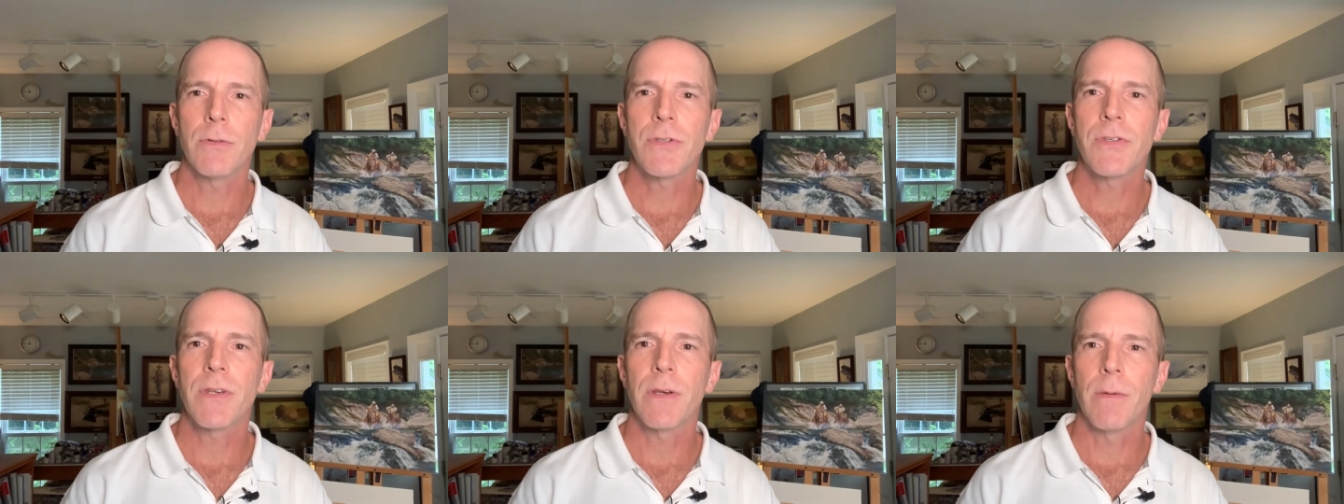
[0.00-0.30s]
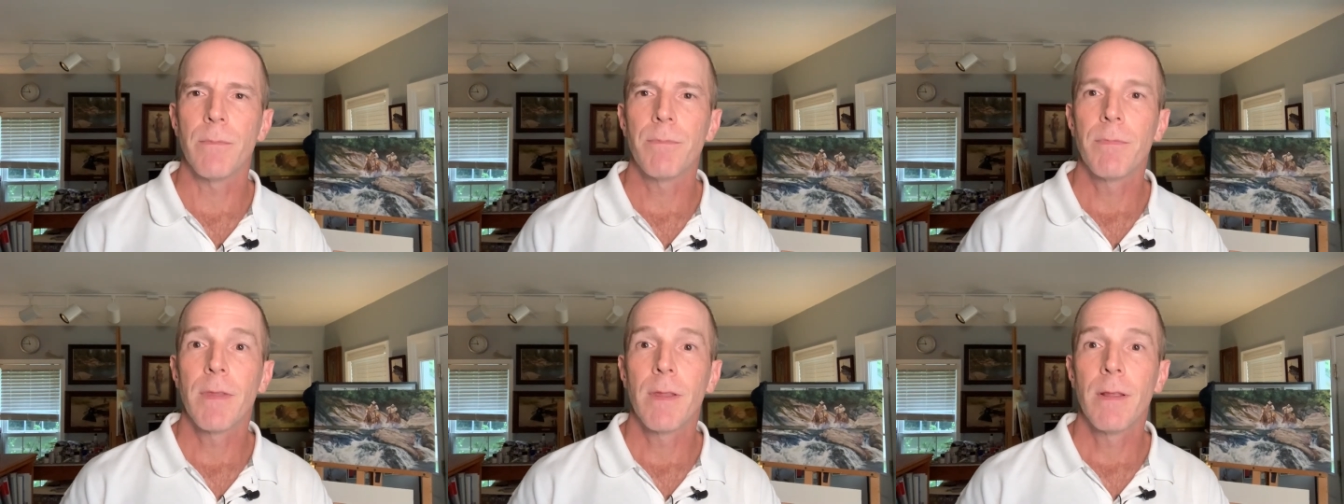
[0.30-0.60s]

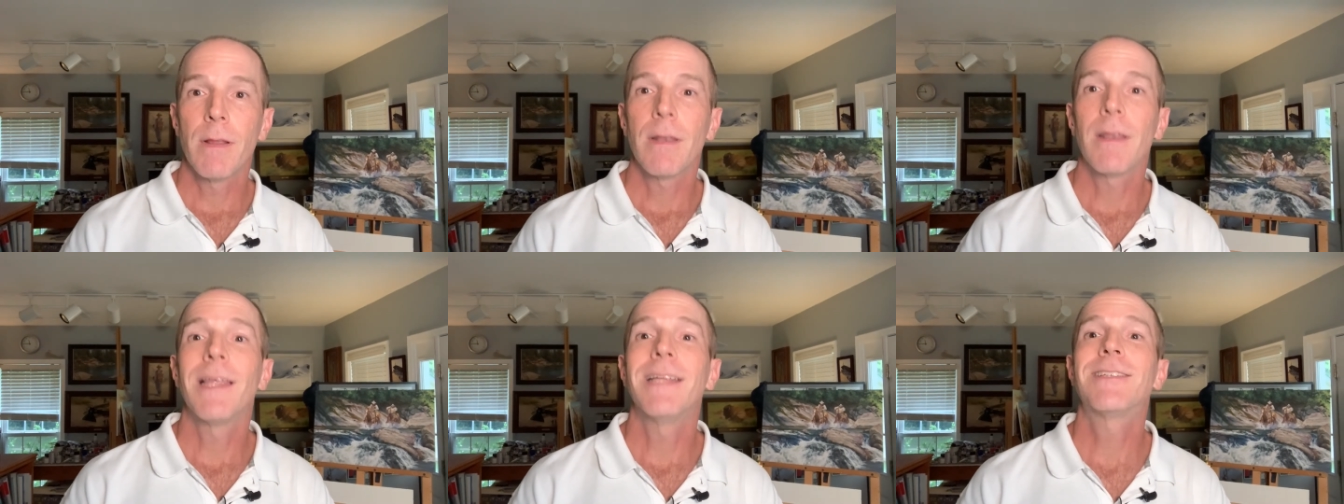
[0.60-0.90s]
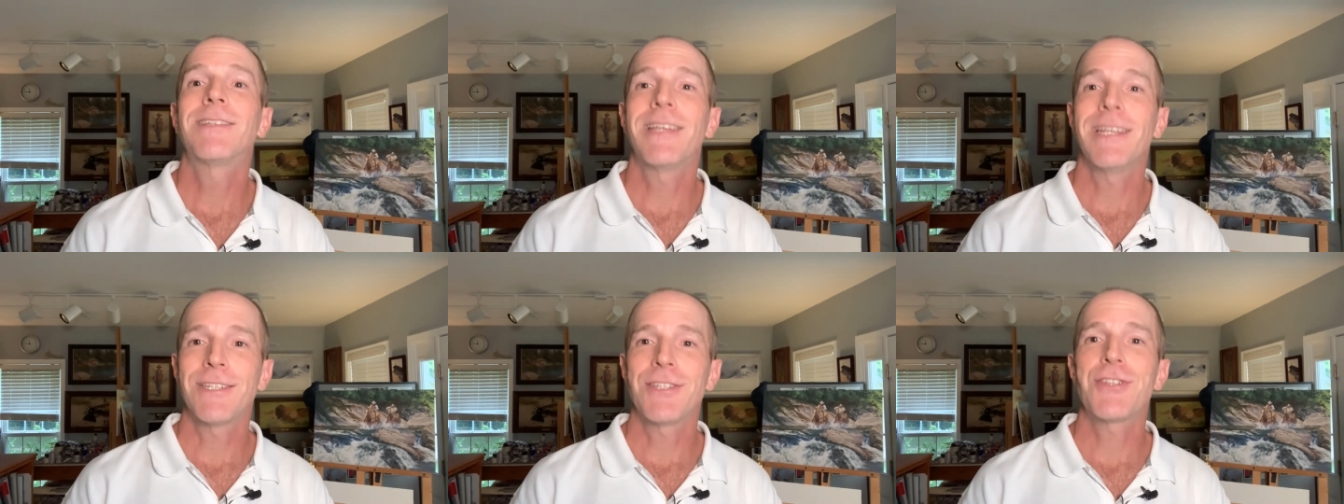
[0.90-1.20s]
so
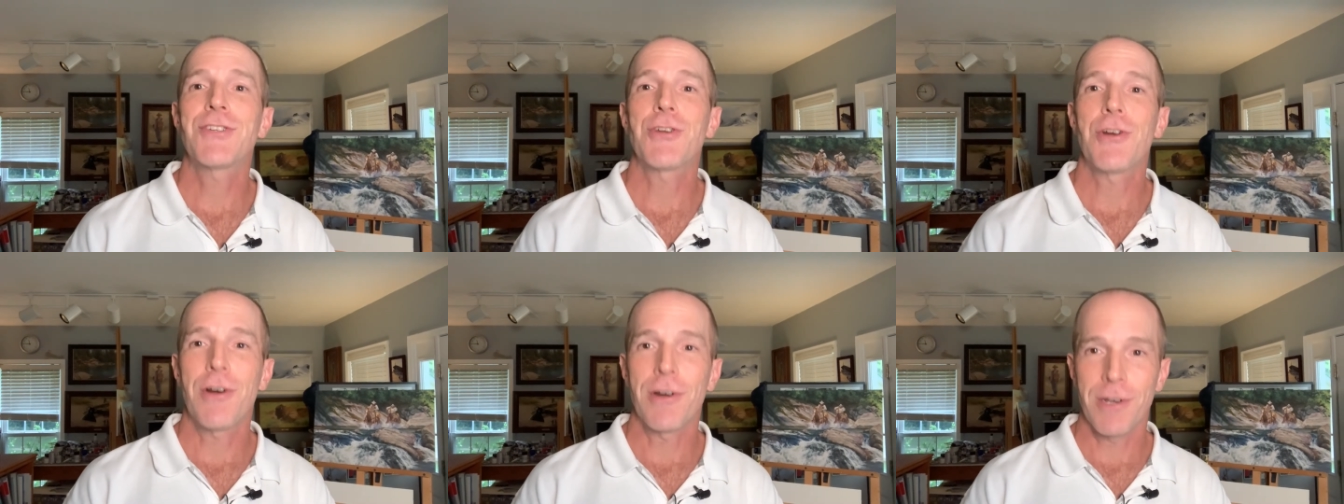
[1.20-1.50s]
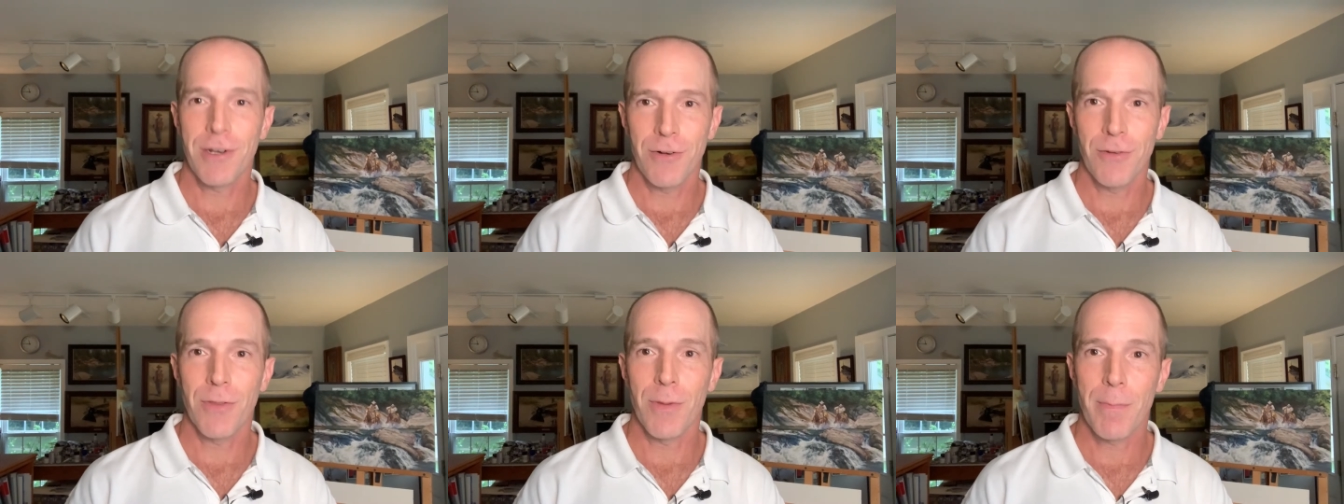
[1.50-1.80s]
let's get
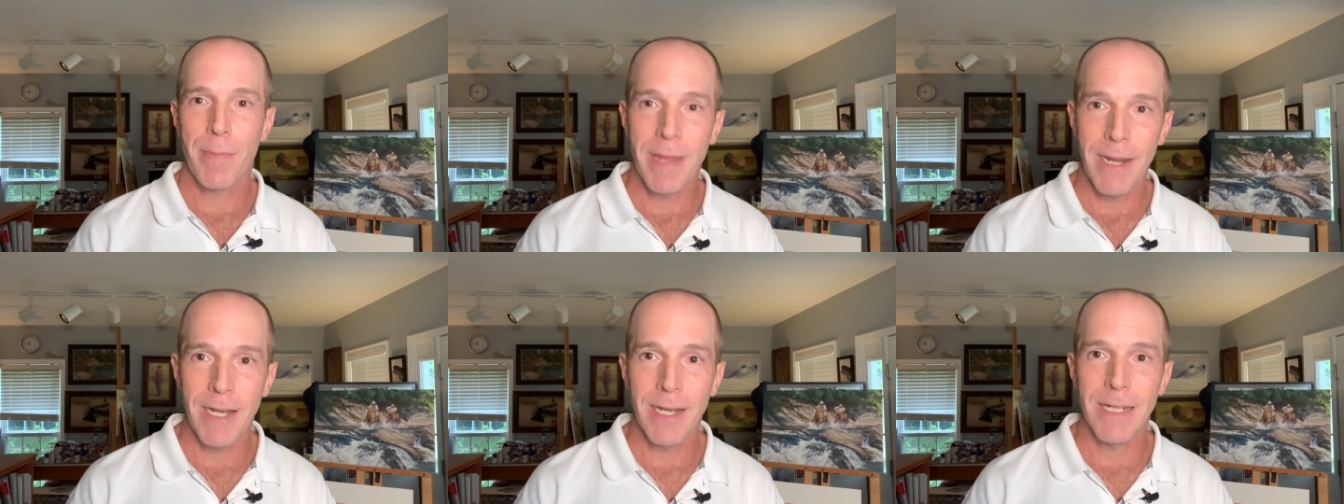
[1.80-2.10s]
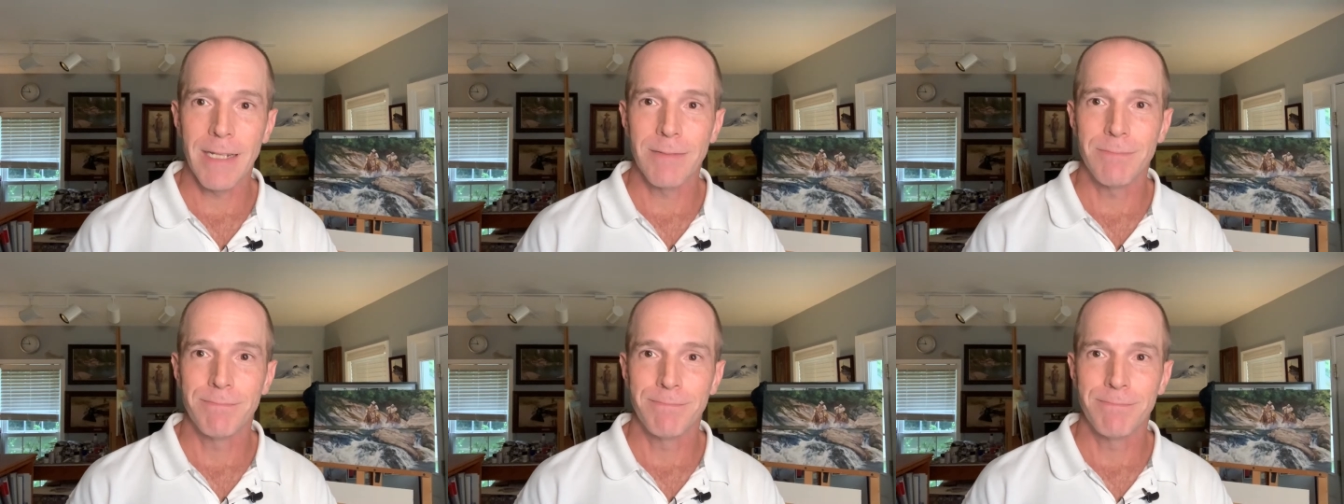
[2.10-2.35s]
started on the painting.